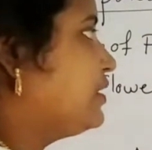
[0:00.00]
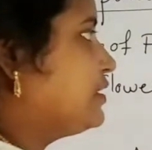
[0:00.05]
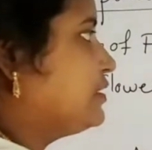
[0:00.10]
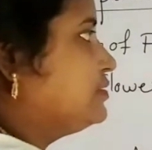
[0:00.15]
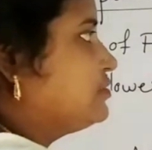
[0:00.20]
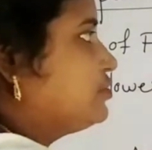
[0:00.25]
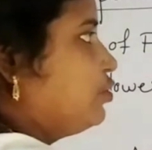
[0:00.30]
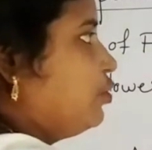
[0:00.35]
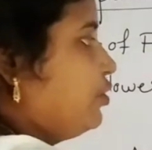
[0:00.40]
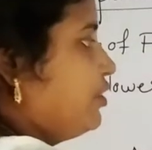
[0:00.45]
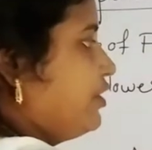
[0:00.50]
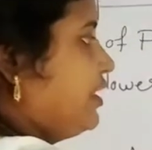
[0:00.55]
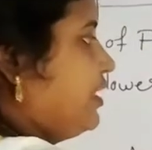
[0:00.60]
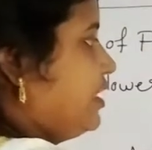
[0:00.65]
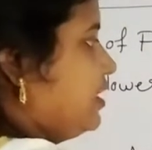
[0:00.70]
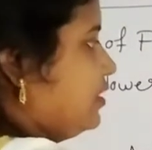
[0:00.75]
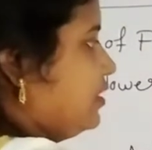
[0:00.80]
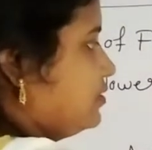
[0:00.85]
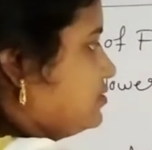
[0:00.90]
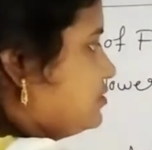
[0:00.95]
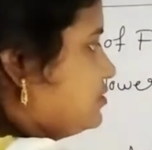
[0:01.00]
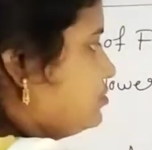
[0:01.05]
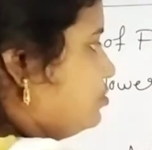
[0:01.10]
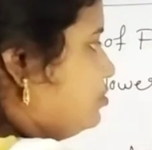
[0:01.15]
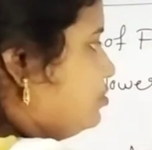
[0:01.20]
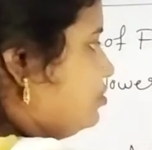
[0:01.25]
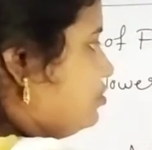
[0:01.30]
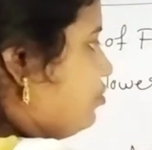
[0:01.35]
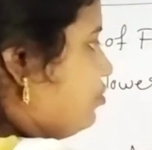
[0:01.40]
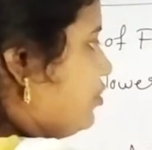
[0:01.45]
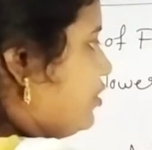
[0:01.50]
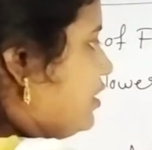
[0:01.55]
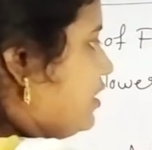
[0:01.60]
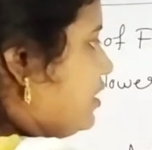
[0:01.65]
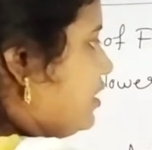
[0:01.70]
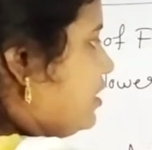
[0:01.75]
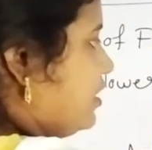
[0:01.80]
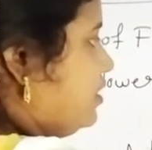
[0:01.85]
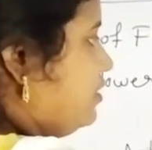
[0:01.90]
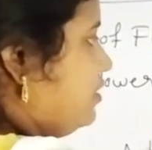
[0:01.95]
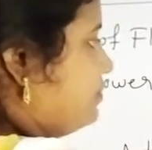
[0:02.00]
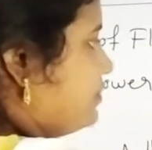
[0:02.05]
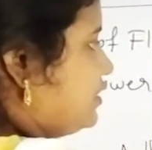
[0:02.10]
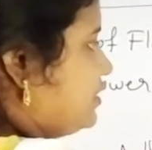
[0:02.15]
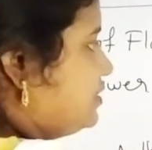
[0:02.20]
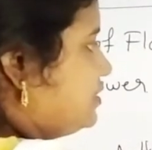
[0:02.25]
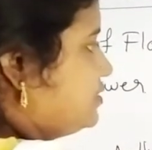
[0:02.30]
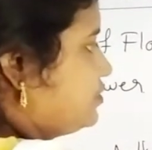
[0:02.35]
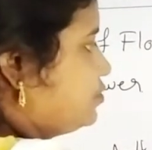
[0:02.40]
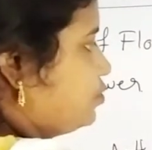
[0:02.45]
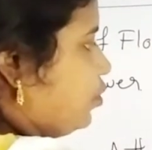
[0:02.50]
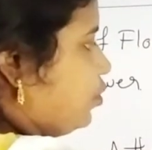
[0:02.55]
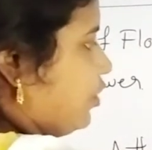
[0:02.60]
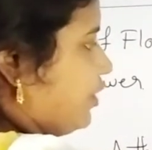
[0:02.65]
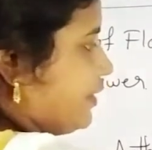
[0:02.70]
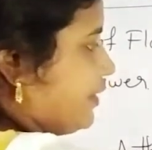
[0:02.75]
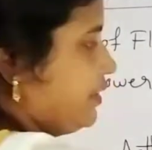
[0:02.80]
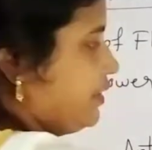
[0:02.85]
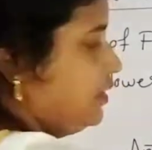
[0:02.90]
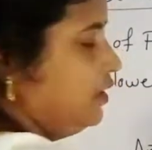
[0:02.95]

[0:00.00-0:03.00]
is corolla. So corolla means what?